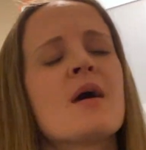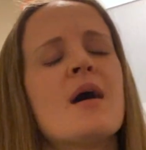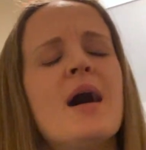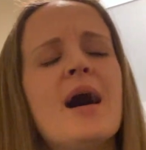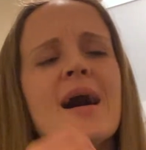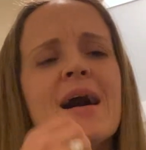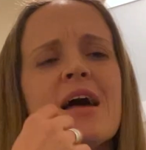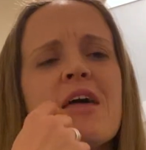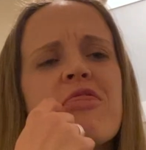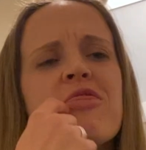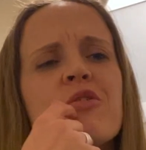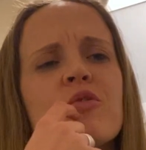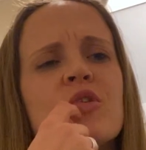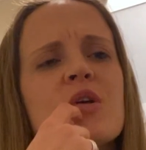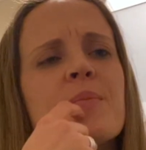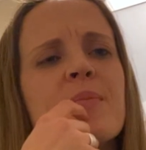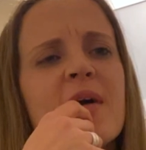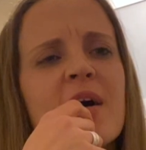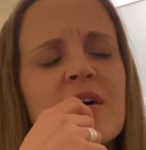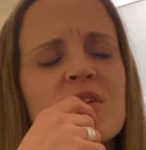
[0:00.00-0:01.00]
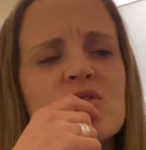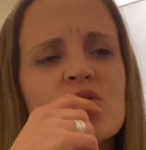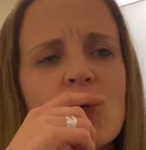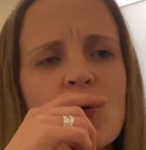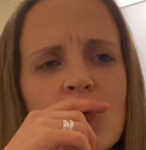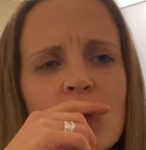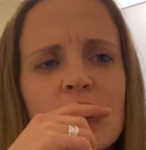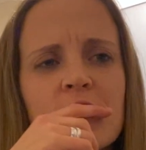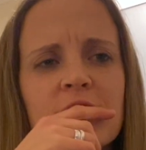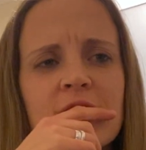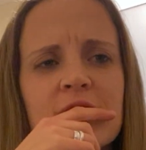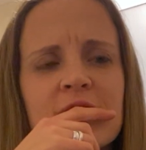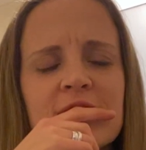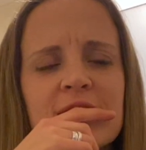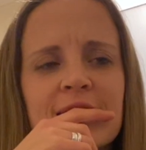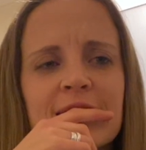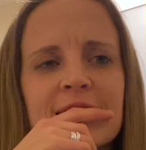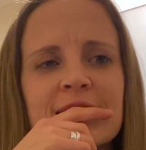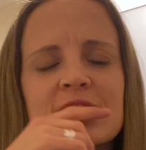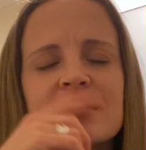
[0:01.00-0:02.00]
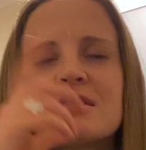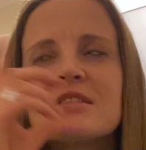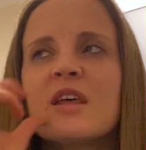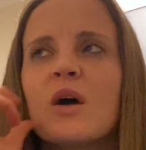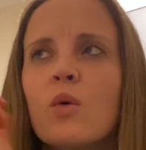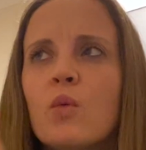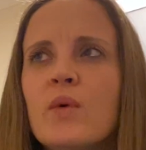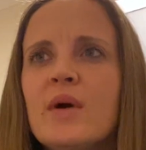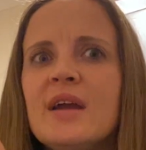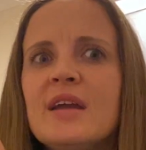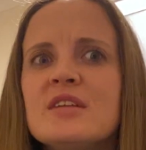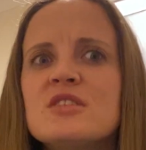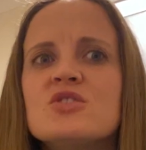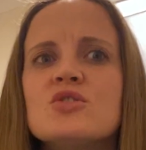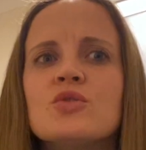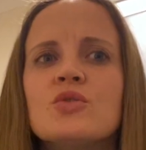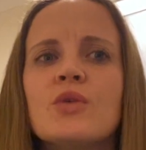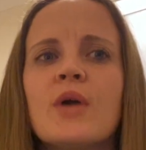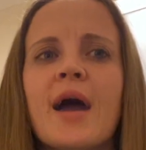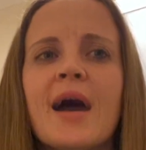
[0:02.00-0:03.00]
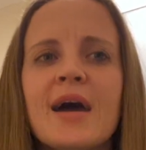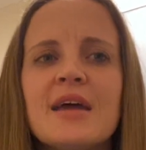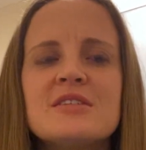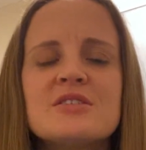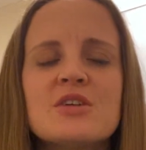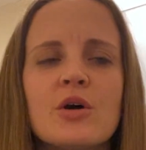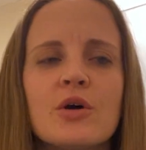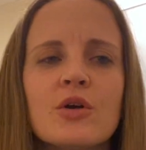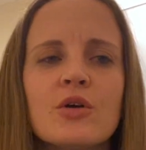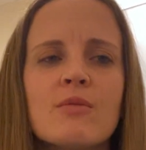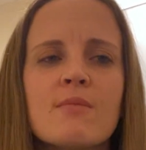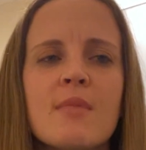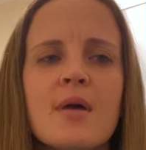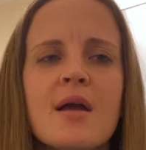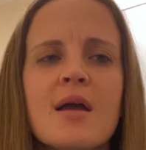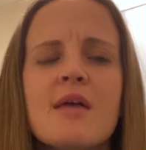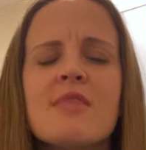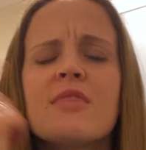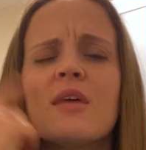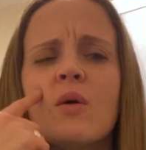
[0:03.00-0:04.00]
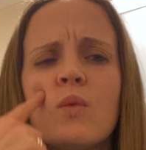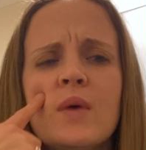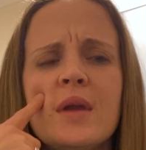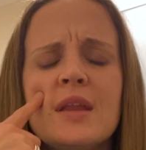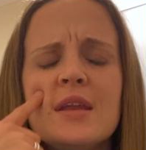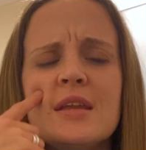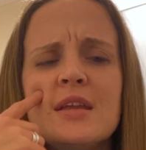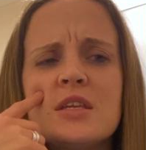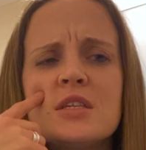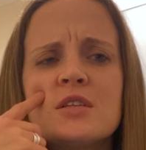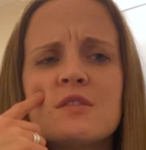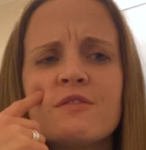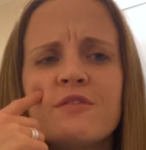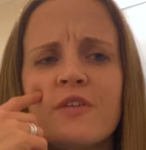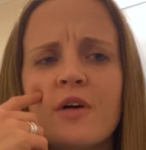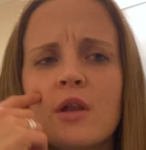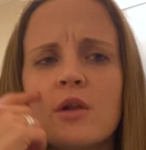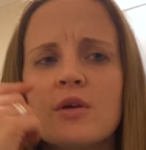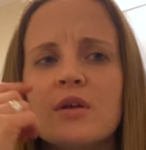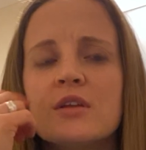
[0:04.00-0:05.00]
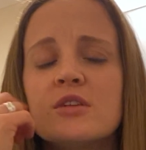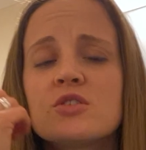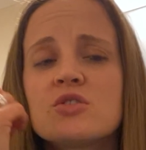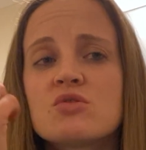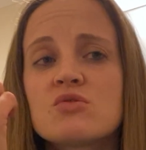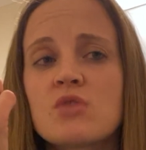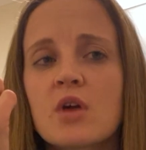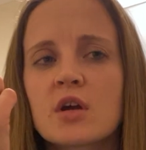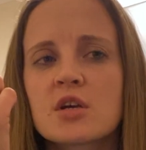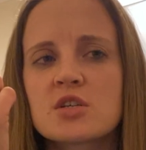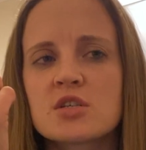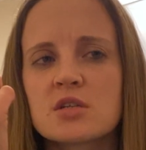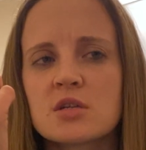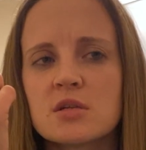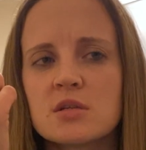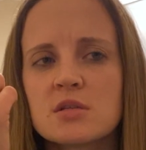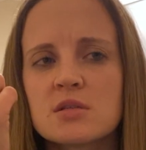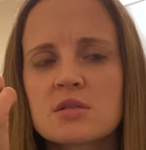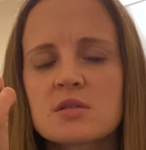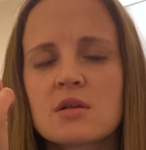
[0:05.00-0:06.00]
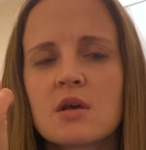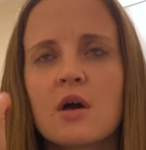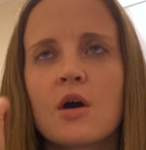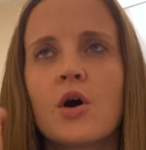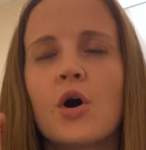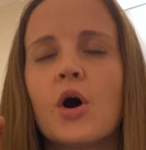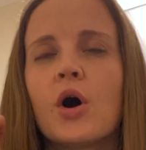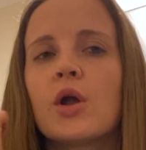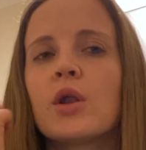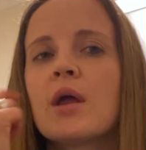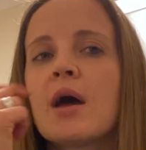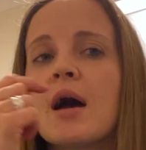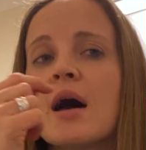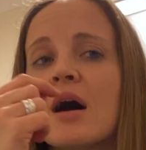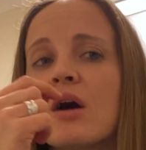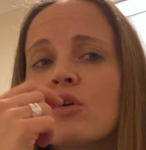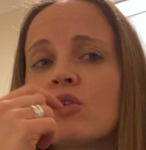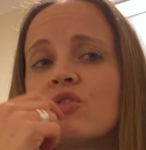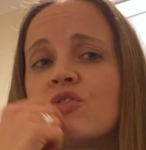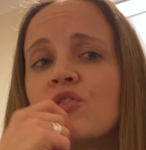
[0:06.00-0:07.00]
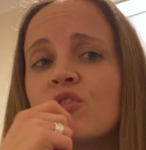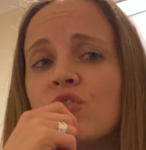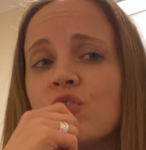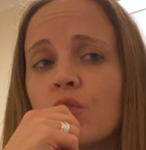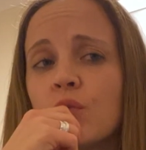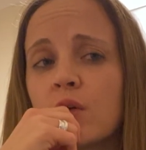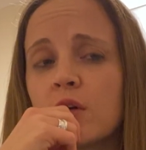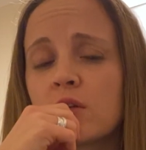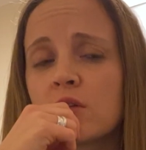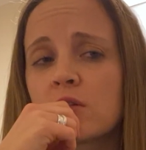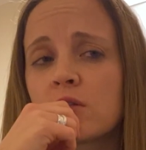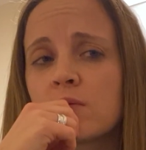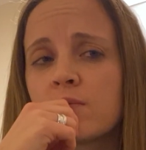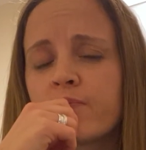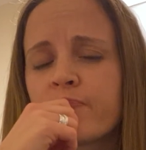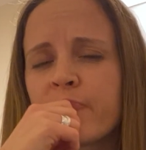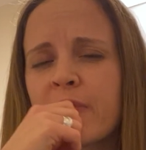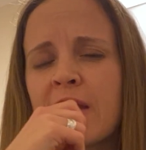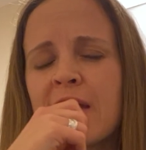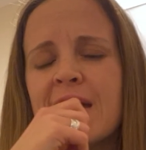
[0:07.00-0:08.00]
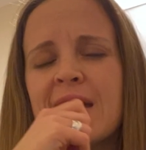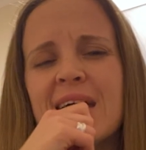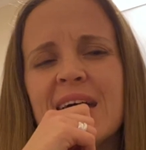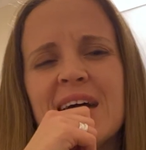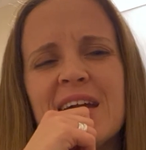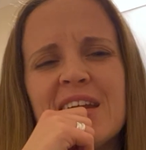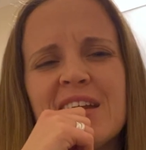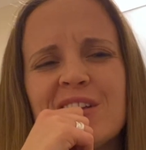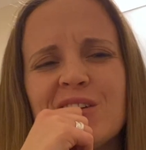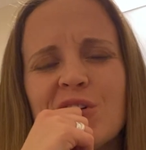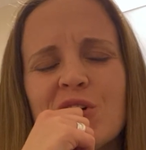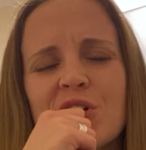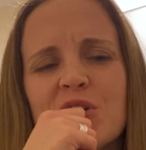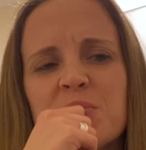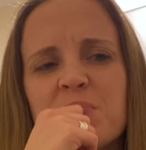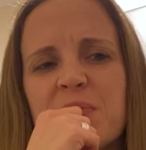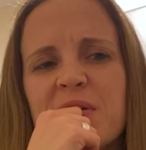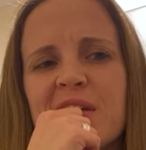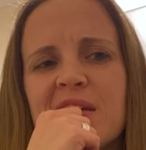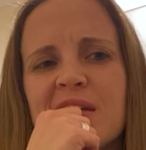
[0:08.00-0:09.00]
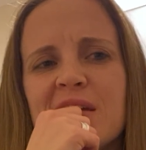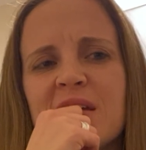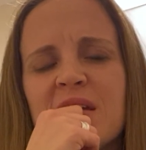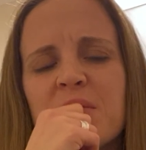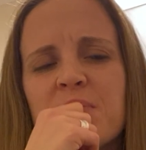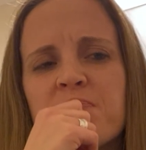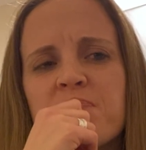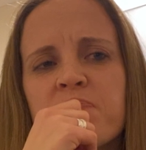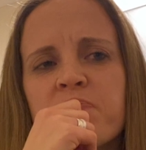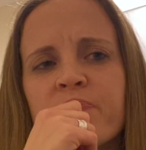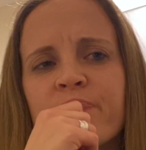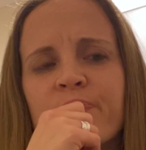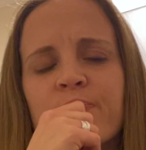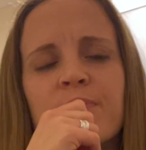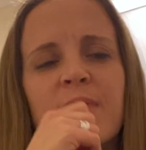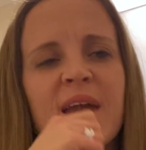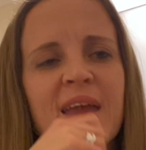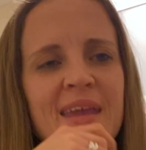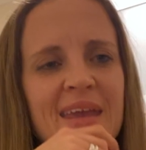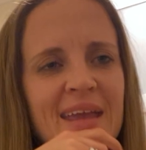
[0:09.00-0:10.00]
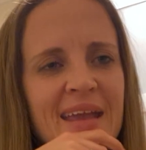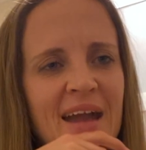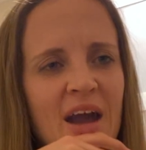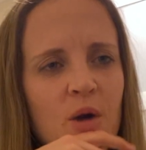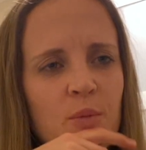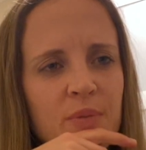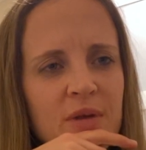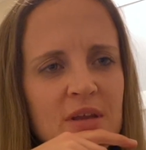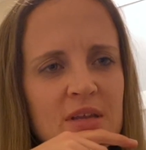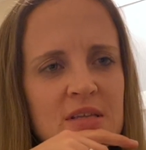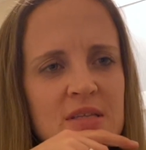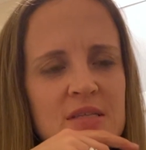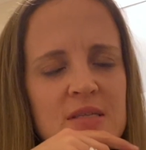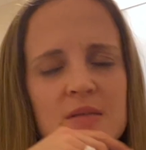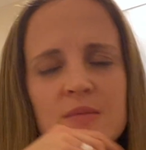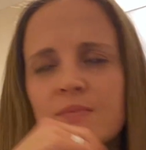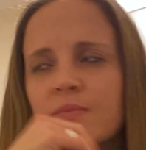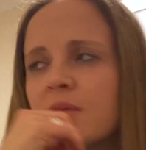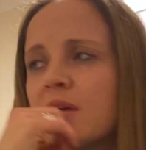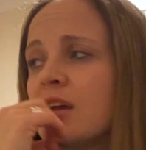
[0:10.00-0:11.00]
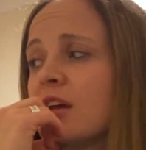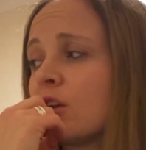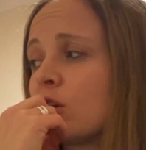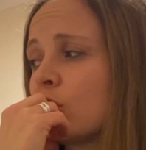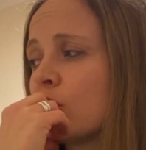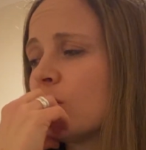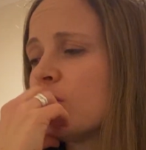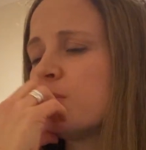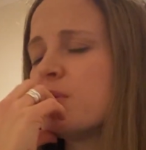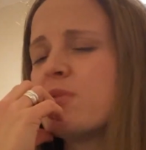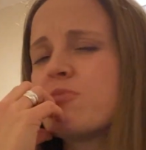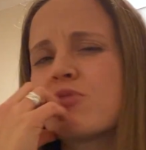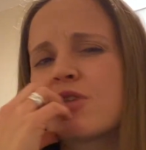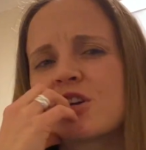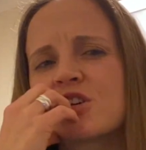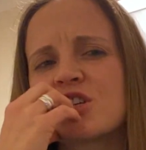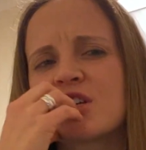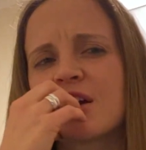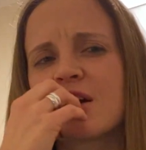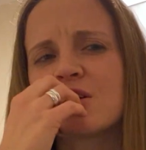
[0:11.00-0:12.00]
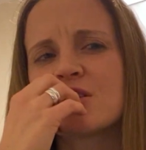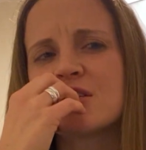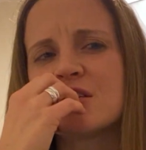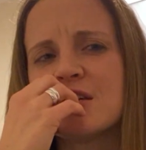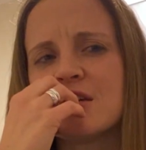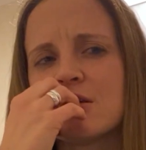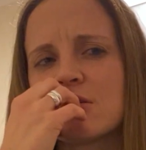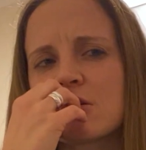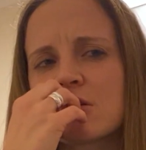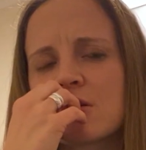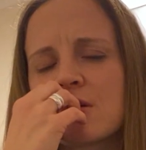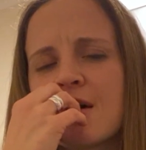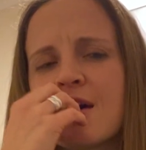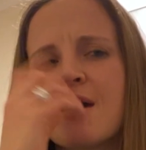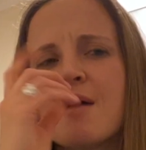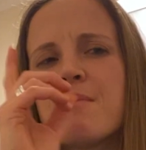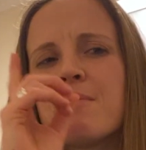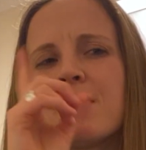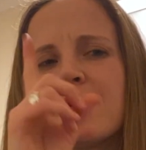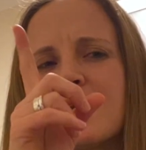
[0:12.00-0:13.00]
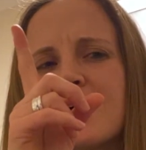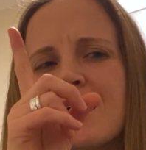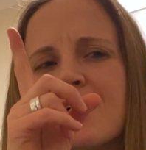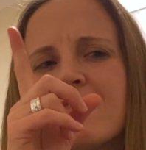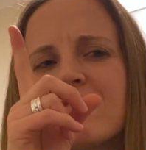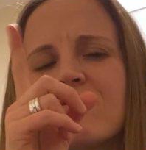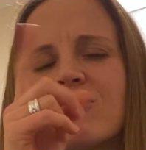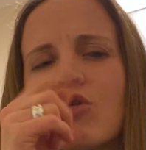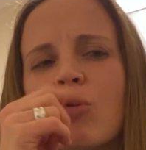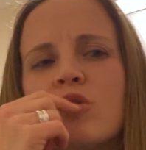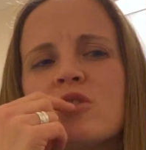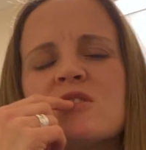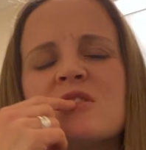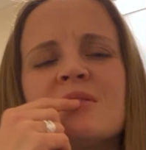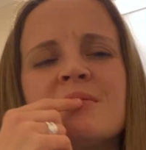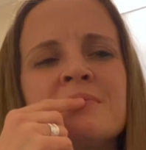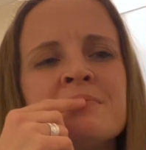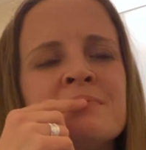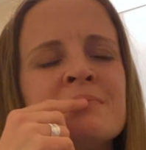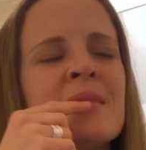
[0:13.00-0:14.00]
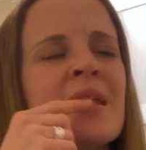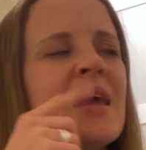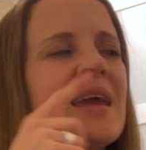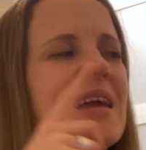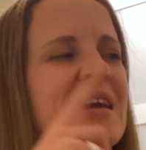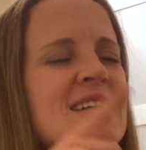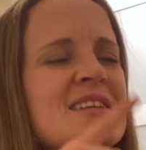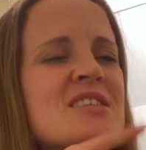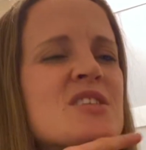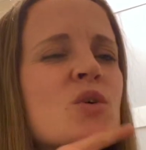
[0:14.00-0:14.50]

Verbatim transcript: I thought about all the things that we do at home that we need to follow instructions on how to do it. And it could be making our beds, it could be brushing our teeth. But I thought it's